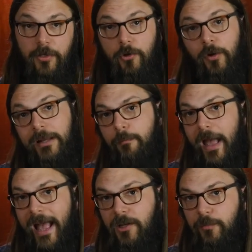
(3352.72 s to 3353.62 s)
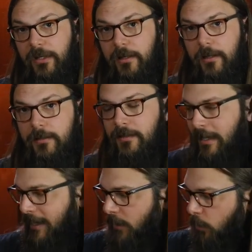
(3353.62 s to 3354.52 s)
a great match because
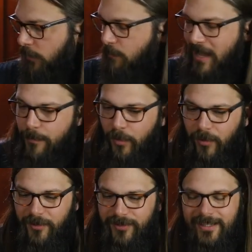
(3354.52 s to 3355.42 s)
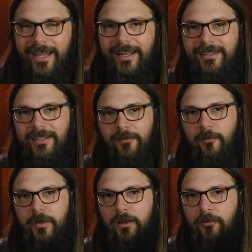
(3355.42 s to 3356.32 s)
with maple, there's a tendency for
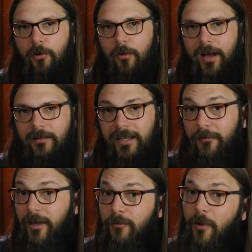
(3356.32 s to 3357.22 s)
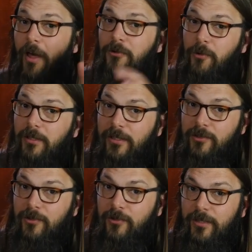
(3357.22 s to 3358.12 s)
me to throw on, like if I throw on new
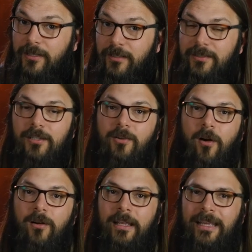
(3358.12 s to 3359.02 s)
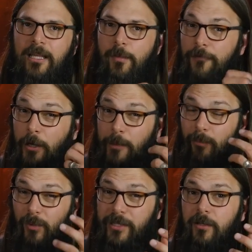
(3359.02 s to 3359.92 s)
Elixir strings on this guitar, it'd be very
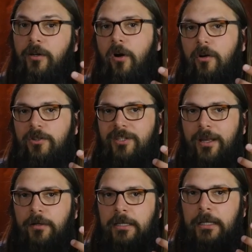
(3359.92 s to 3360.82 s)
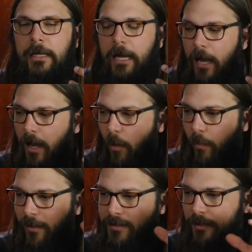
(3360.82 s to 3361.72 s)
brittle and harsh sounding.
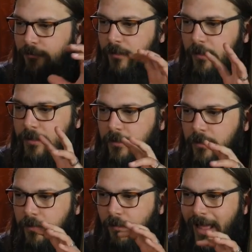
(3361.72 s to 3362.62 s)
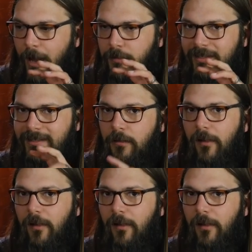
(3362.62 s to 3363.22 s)
Whereas I feel like the Lowden still